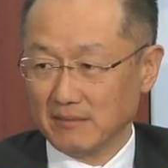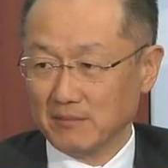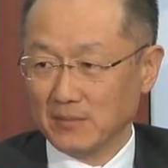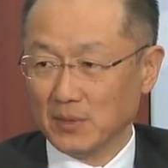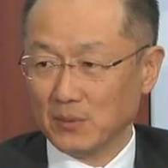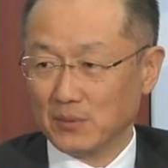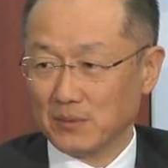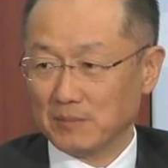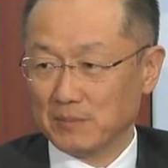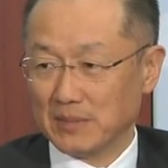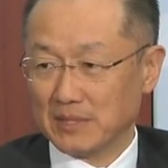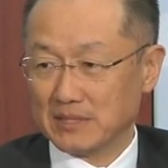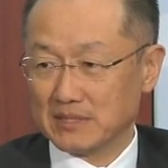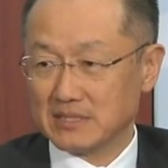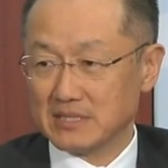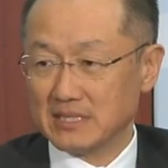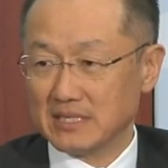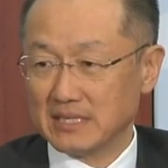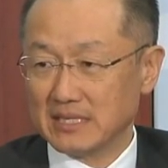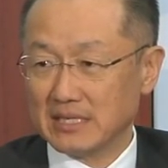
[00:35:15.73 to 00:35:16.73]
But,
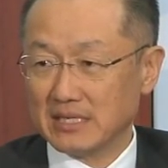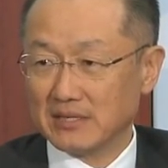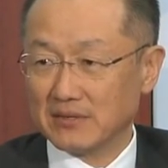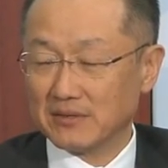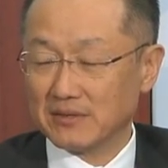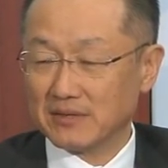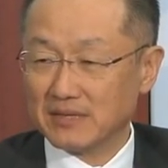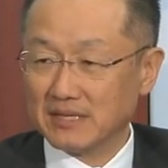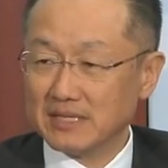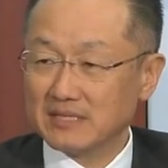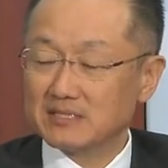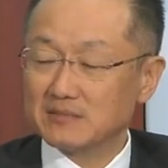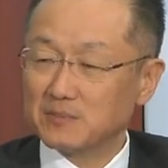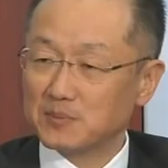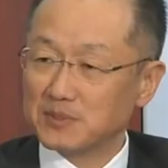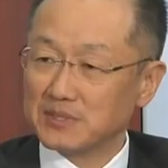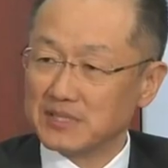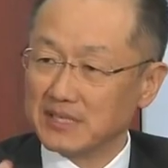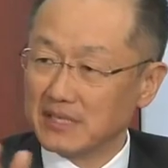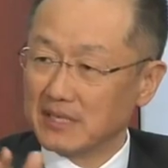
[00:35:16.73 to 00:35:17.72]
but uh, you know, this
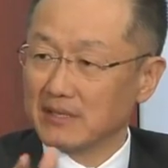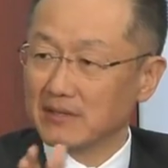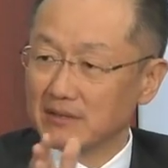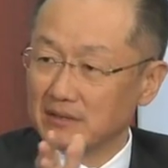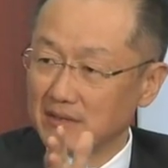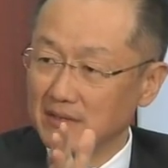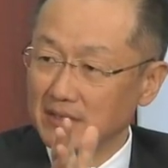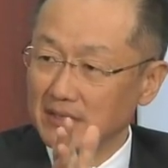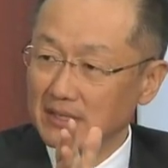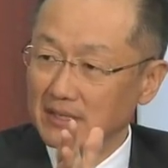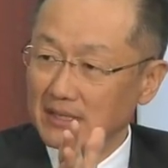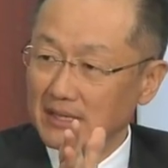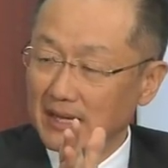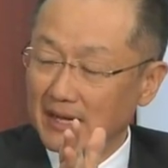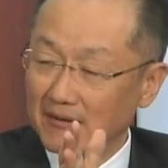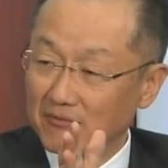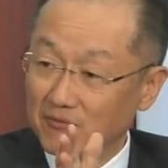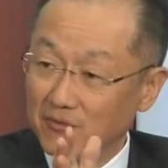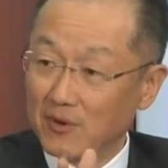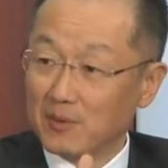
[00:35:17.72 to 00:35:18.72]
particular
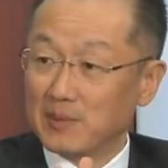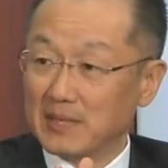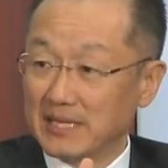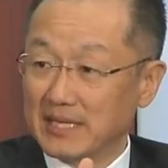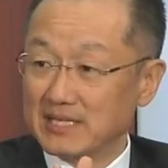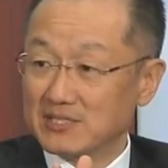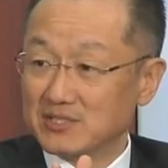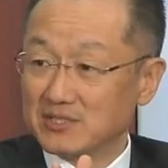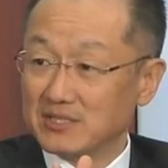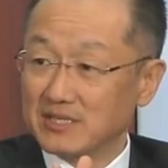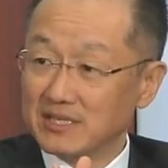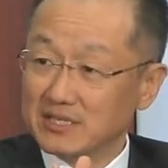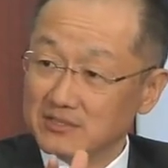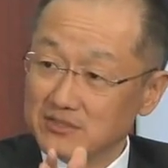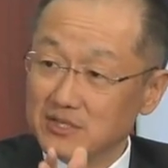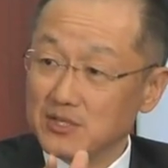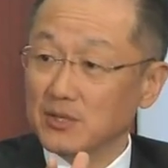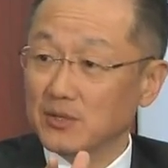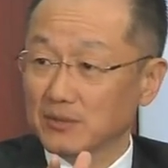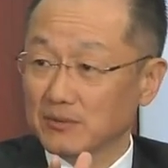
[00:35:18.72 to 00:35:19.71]
uh, formulation
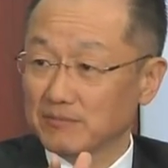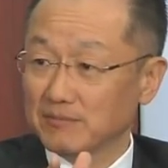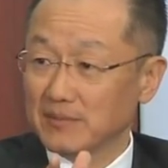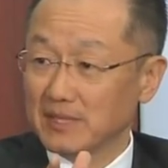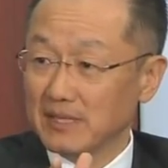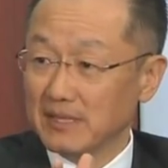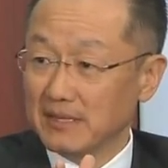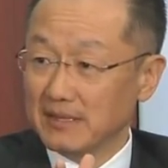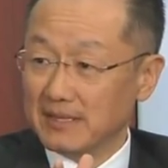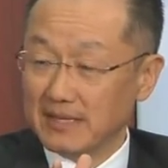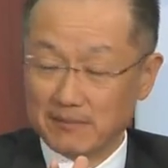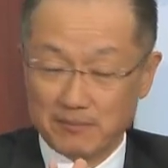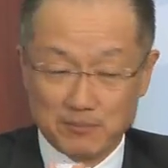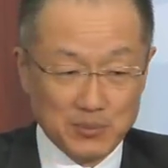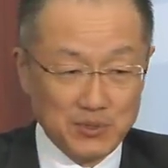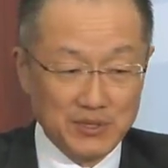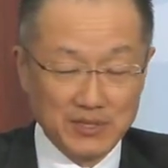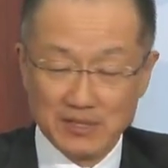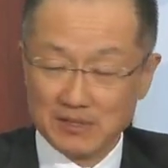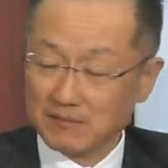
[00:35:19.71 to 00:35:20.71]
is new, that
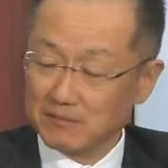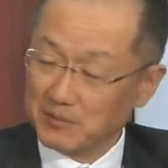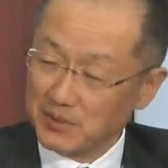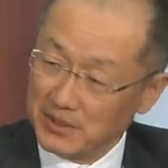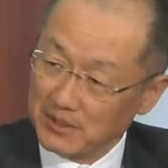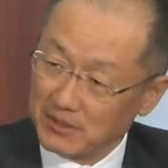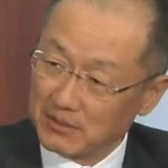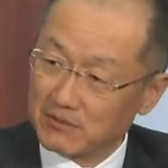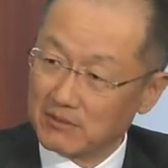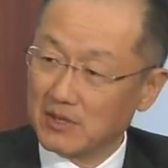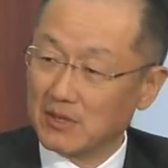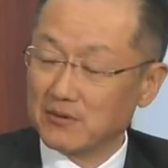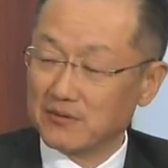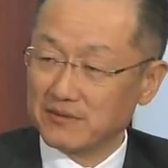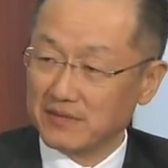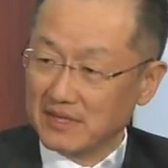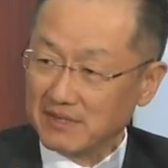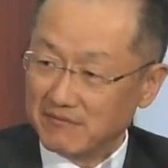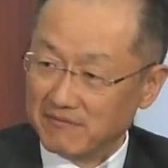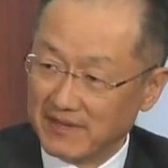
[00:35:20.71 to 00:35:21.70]
putting, putting
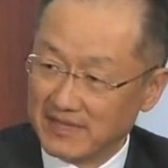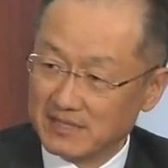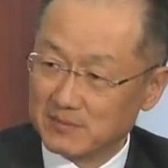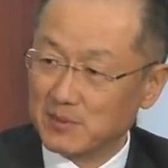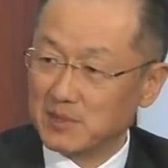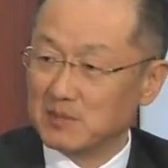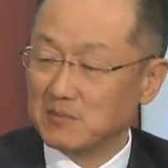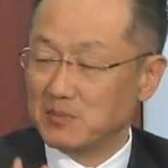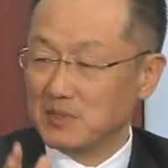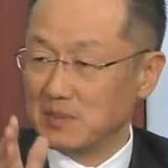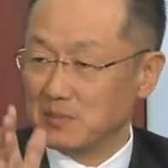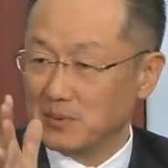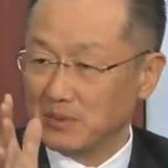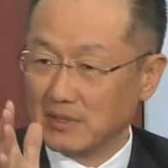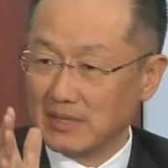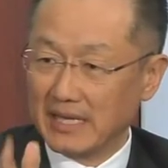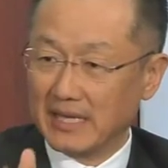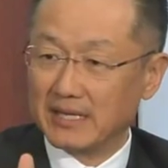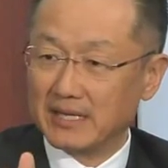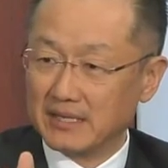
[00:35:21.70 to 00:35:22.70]
growth, investment in
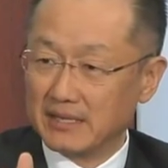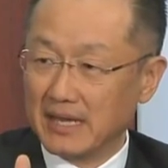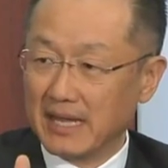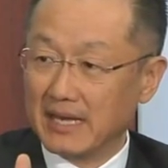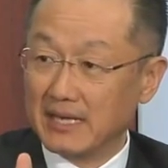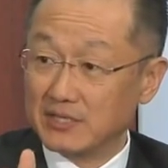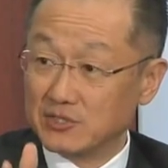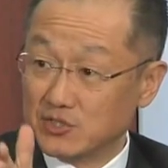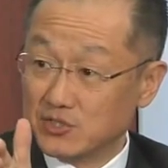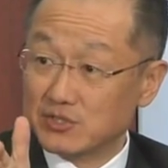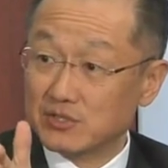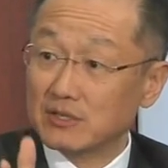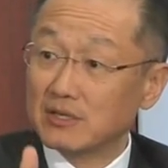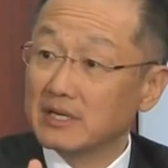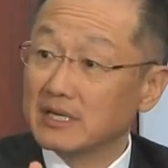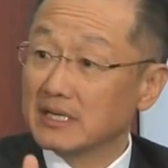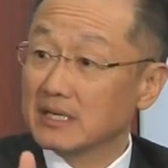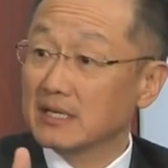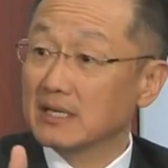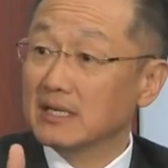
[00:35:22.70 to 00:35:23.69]
people, and, in, and
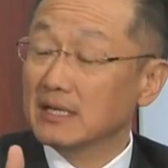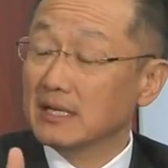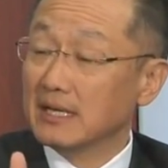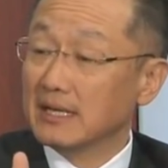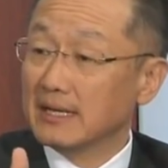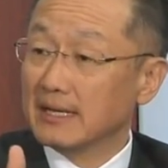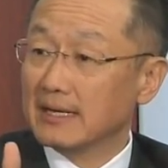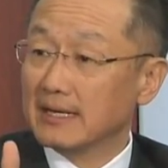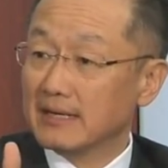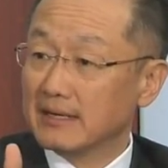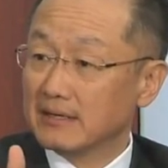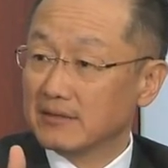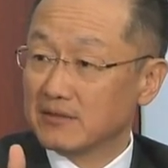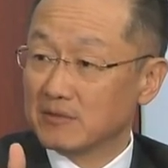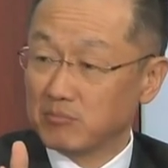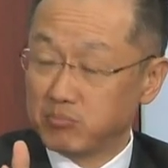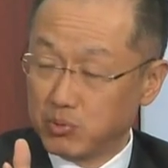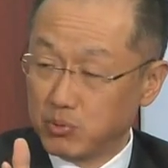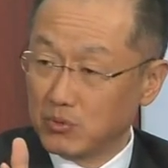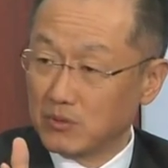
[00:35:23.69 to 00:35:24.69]
ensuring uh,
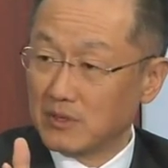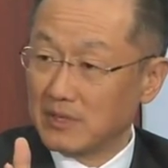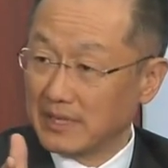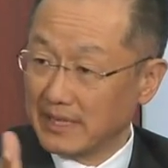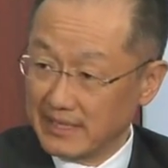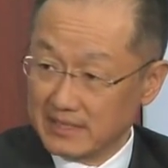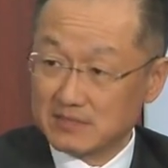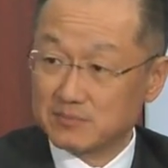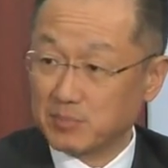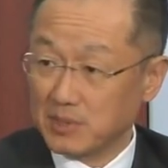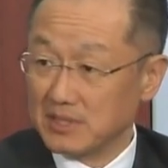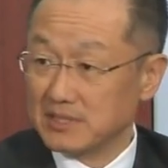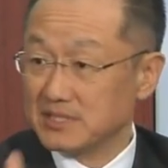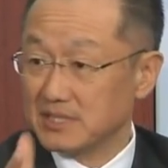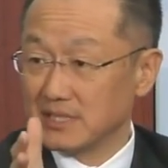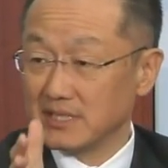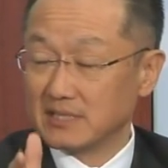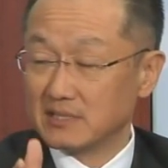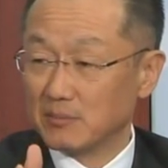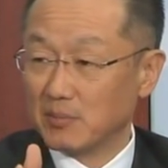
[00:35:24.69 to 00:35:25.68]
the poor against
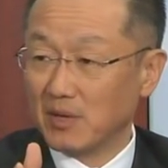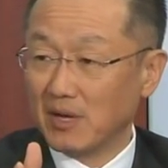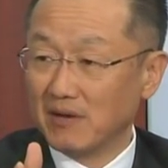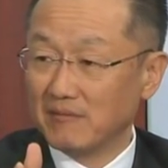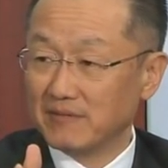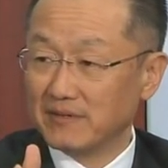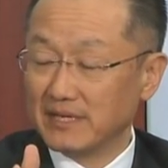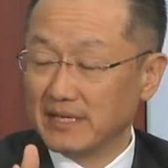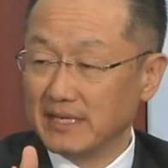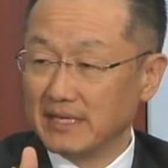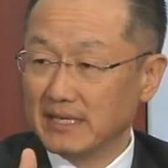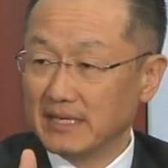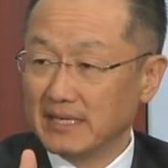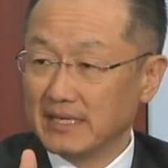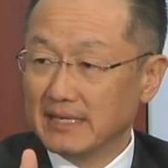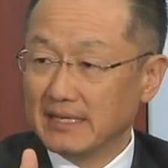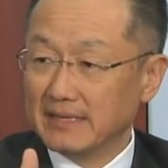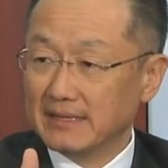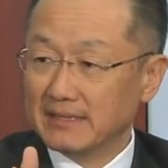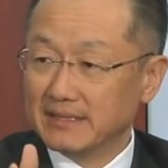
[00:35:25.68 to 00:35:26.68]
plunging into poverty,
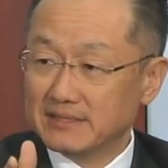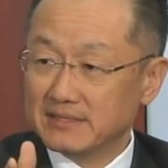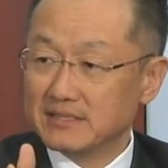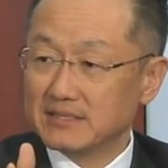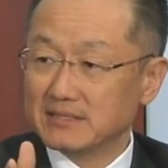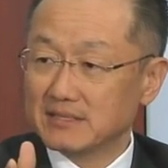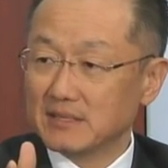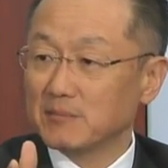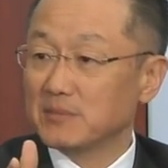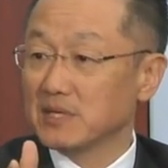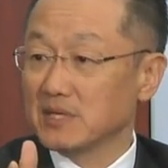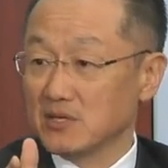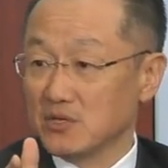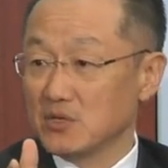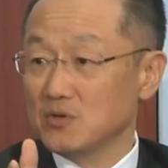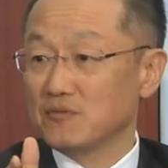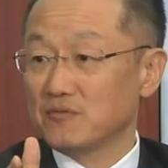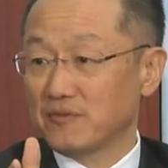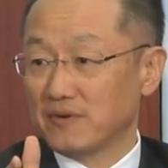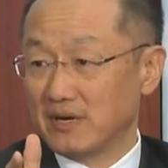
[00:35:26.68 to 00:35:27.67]
this is something
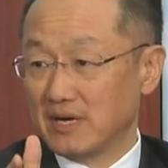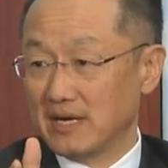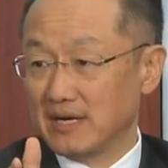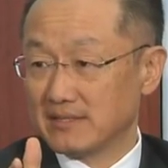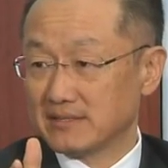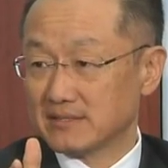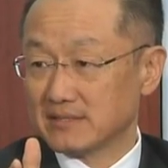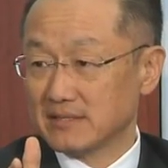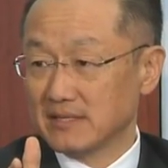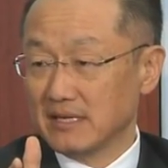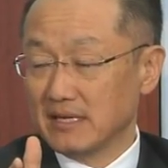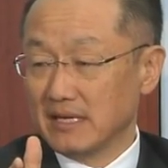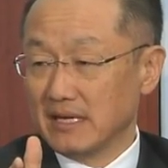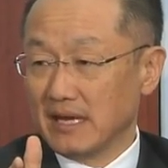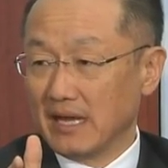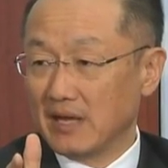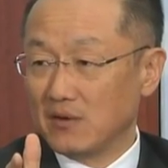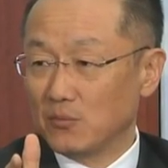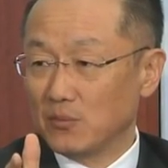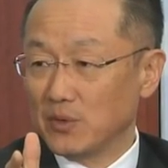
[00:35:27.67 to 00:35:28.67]
new for us.
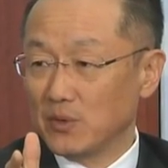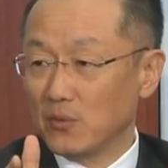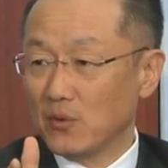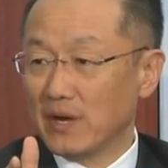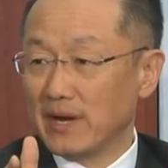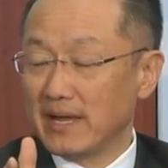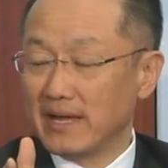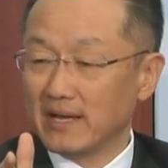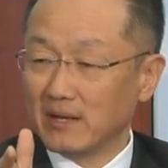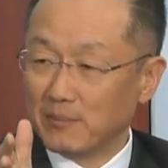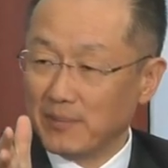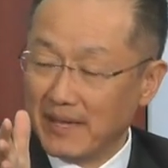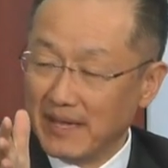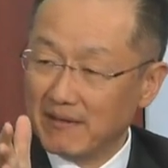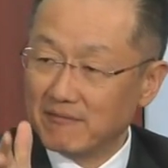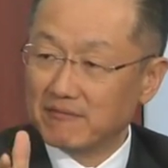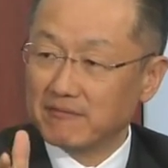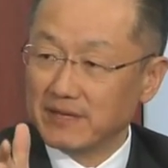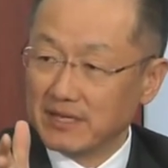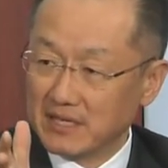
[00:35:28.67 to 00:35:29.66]
And we want to help
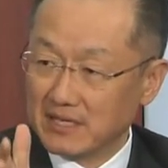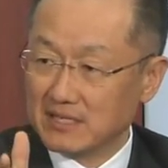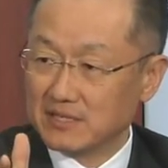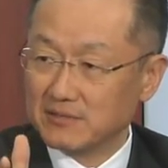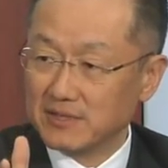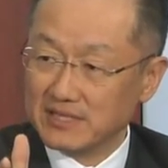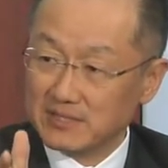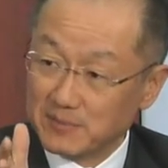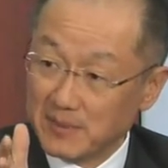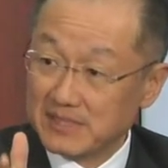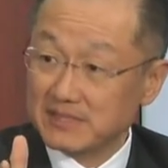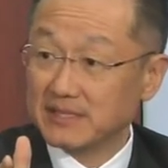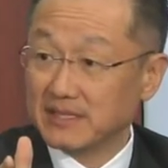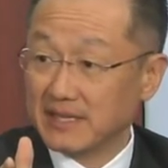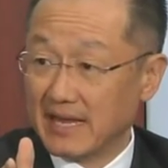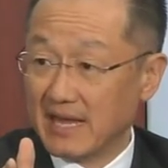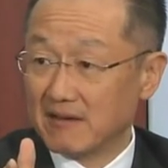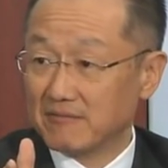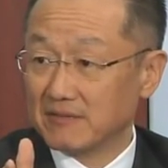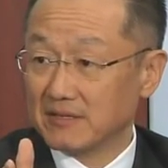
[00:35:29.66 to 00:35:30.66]
every country, especially
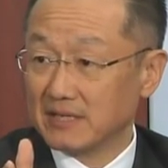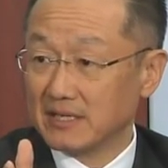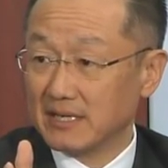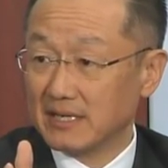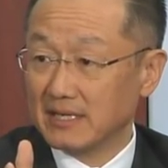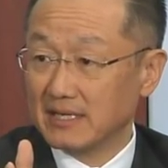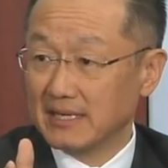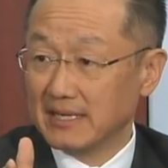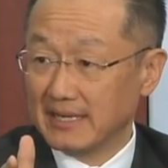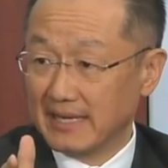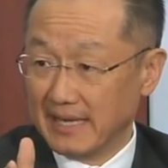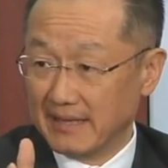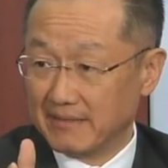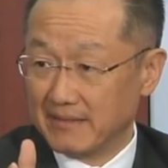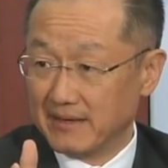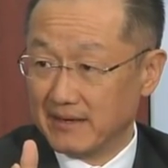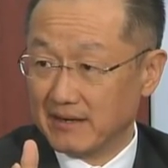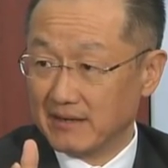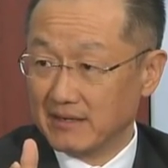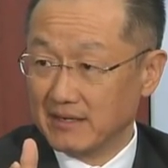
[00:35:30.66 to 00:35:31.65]
in Africa, get
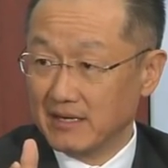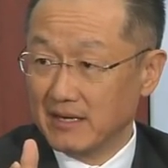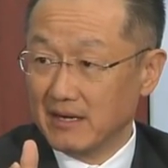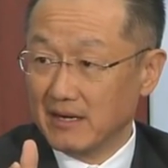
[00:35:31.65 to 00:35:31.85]
there.